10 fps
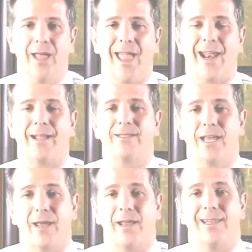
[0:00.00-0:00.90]
and I'd
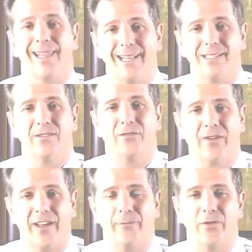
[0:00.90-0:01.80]
say less than
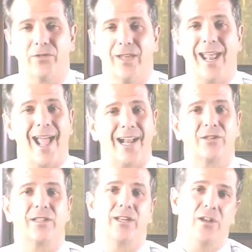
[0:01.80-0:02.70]
5%
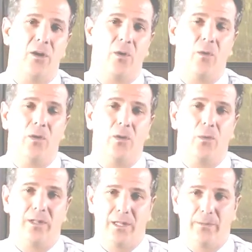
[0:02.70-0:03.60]
actually know
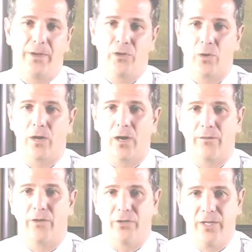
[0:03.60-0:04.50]
what limited tort
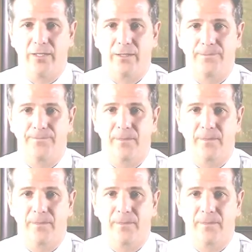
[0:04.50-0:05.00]
coverage is.